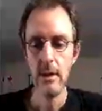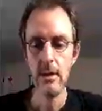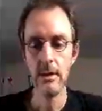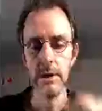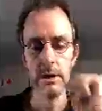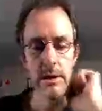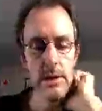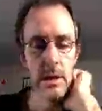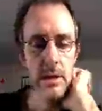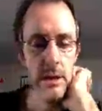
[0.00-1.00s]
you'll notice
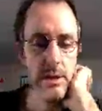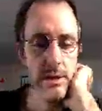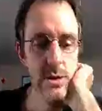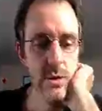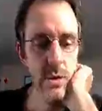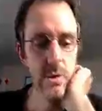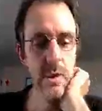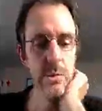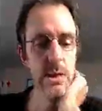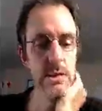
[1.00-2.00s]
that there's two port
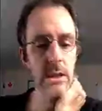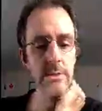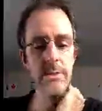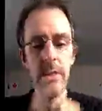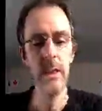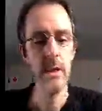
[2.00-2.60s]
mappings here.